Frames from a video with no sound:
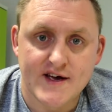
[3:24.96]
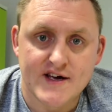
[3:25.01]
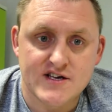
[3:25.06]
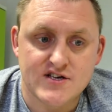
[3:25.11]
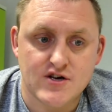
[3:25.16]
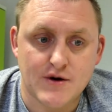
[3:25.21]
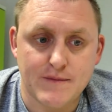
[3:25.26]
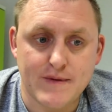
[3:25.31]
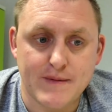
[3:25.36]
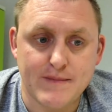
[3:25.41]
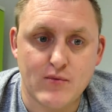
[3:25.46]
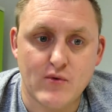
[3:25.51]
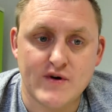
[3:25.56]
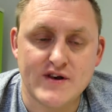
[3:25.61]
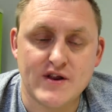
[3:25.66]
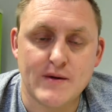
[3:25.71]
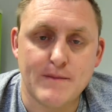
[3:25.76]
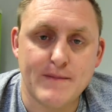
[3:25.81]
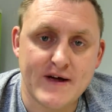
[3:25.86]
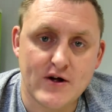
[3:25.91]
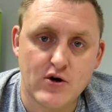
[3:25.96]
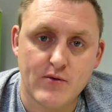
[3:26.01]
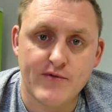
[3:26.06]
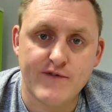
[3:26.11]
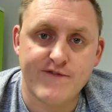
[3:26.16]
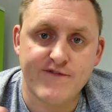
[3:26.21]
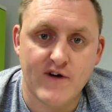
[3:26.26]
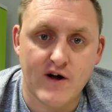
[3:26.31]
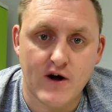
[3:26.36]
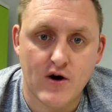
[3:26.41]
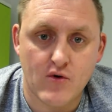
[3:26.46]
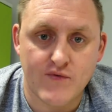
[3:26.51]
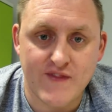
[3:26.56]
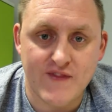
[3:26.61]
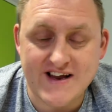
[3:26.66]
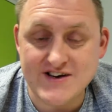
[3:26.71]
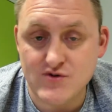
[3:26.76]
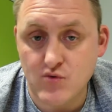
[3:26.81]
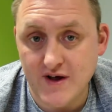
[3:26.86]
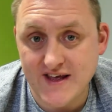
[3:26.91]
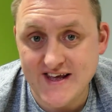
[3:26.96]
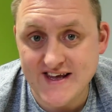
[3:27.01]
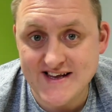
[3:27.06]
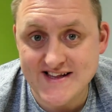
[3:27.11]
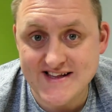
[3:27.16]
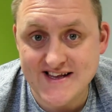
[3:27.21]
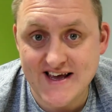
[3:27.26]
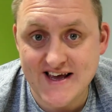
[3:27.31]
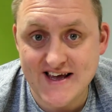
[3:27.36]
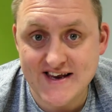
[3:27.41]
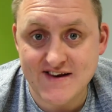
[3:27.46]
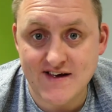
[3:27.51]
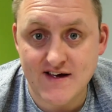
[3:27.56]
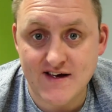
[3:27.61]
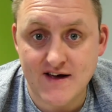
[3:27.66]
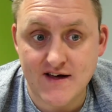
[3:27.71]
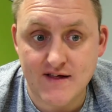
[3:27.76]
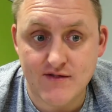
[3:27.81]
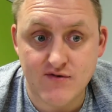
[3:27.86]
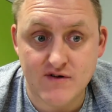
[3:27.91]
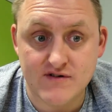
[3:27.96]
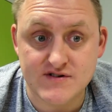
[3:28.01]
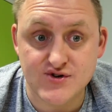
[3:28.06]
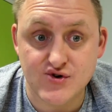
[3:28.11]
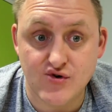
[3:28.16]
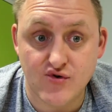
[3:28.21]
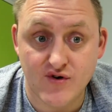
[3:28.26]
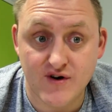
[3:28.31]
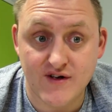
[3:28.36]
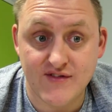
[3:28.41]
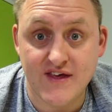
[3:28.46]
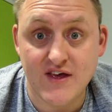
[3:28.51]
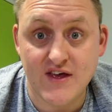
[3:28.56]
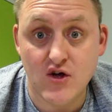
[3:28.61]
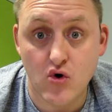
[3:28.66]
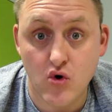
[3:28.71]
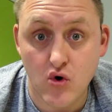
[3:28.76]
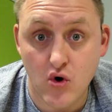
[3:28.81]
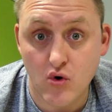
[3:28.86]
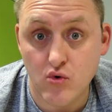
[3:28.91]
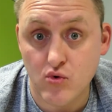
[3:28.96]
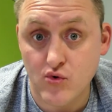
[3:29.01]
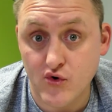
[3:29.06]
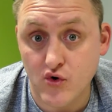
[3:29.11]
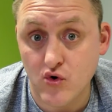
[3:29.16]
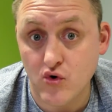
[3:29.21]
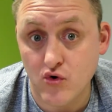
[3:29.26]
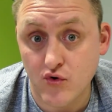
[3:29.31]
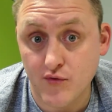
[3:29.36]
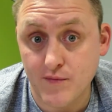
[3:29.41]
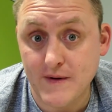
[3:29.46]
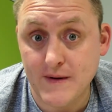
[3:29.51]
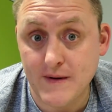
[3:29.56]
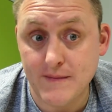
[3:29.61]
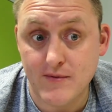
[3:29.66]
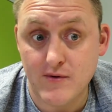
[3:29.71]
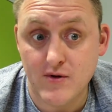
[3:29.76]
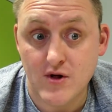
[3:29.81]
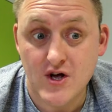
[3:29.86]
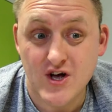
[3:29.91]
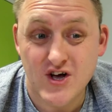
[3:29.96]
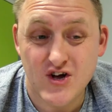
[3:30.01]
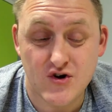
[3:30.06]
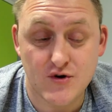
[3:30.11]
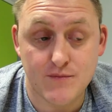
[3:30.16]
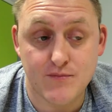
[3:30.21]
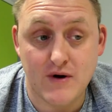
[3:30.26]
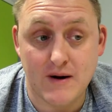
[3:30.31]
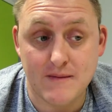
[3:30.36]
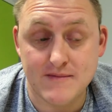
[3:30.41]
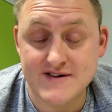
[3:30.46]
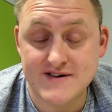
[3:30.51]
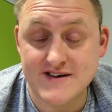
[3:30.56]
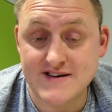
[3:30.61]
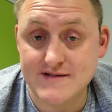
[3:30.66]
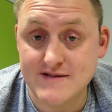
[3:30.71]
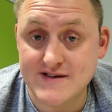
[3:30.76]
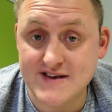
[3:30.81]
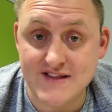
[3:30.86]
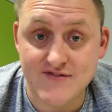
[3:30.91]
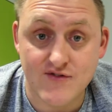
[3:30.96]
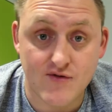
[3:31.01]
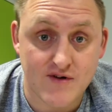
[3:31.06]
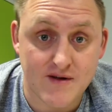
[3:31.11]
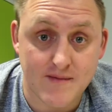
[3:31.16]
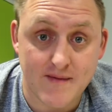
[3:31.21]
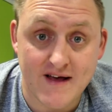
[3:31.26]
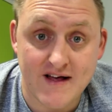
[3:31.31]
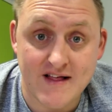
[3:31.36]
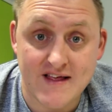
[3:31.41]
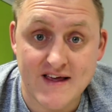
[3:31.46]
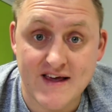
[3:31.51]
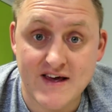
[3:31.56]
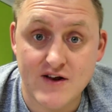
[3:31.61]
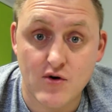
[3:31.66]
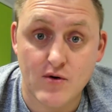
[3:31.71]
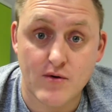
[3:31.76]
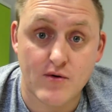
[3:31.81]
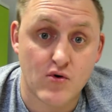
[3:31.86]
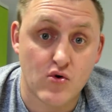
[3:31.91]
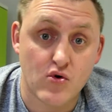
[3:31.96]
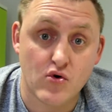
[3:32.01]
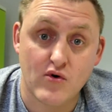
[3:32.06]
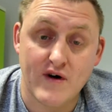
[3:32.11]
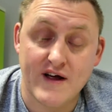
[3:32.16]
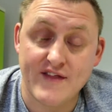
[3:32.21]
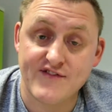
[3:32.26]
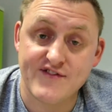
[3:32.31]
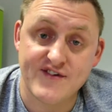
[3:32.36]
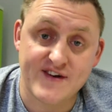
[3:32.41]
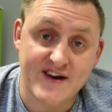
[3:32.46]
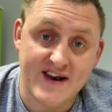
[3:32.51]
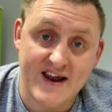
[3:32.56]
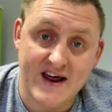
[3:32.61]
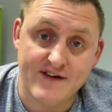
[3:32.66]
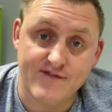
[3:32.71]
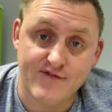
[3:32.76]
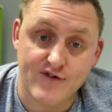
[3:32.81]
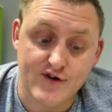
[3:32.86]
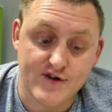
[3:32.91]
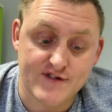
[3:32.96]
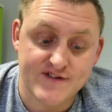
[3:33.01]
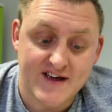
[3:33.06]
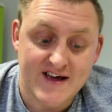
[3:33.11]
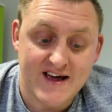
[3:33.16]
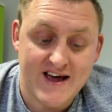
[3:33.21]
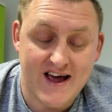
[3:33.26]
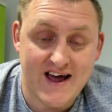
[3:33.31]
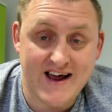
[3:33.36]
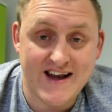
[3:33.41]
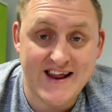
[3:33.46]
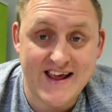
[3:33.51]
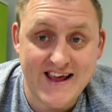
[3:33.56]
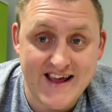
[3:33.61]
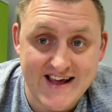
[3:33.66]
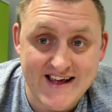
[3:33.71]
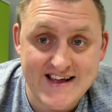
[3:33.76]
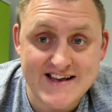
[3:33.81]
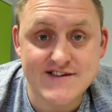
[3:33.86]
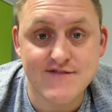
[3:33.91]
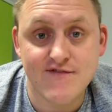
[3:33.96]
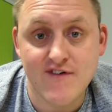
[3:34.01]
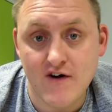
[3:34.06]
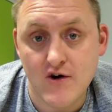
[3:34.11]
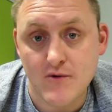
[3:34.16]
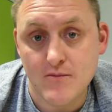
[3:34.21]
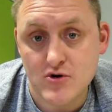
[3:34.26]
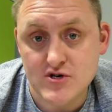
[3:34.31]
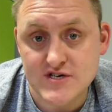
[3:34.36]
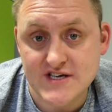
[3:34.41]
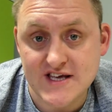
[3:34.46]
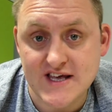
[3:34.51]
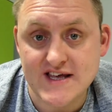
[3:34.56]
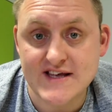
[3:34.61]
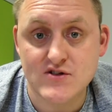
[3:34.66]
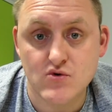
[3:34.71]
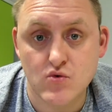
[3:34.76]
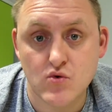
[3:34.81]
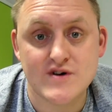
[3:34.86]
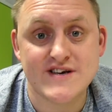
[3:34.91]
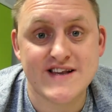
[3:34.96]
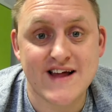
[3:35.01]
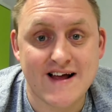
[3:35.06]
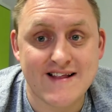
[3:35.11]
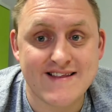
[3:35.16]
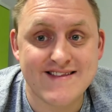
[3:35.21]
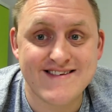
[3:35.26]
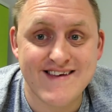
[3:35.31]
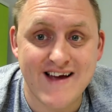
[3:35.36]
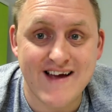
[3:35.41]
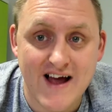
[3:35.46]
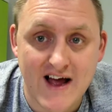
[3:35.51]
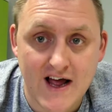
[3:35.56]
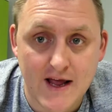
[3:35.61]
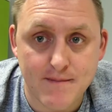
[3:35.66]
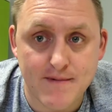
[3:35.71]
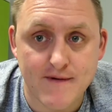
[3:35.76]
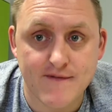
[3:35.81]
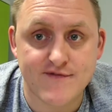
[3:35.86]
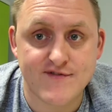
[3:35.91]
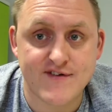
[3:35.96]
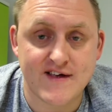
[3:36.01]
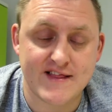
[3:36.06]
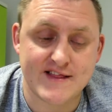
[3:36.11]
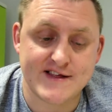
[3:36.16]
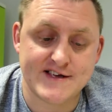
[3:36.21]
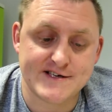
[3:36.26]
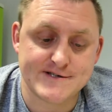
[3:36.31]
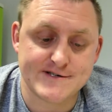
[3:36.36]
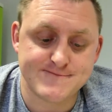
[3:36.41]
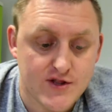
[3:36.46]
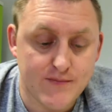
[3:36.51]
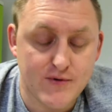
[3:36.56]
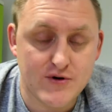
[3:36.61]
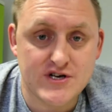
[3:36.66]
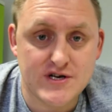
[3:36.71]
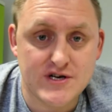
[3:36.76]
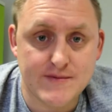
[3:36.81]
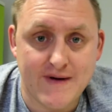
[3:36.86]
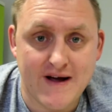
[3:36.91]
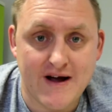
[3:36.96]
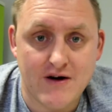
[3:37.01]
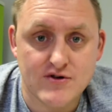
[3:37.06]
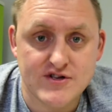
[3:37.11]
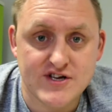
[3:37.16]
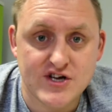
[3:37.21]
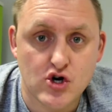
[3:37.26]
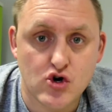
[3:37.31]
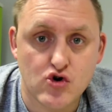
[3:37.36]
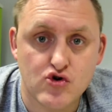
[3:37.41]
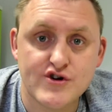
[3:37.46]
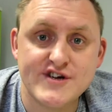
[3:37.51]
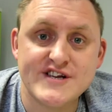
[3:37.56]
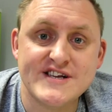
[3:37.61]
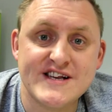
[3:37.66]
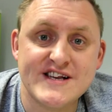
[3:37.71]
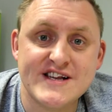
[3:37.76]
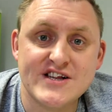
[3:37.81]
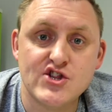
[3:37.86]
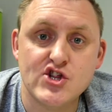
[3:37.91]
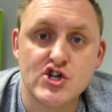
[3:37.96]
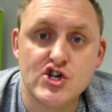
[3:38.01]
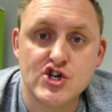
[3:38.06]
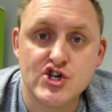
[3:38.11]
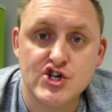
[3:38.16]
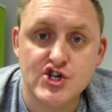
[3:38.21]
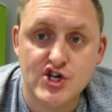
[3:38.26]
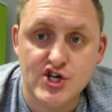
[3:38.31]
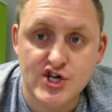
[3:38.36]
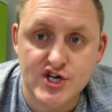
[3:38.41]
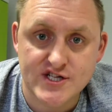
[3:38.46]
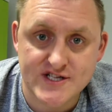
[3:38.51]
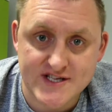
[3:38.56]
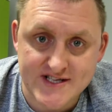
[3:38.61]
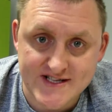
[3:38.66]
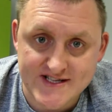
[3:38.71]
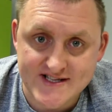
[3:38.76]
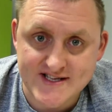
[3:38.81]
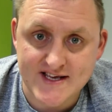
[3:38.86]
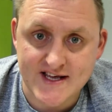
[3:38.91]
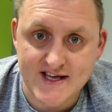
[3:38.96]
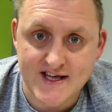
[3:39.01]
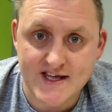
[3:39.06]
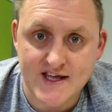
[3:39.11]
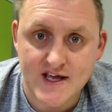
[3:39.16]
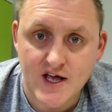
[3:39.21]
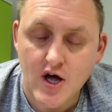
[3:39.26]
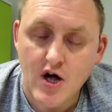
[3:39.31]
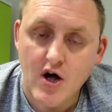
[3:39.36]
So people, when you pick up the phone, that's what he did throughout his career. They cold called people who'd perhaps sent their email in or answered an advert. And it is very much geared towards that type of selling. The book's about increasing the certainty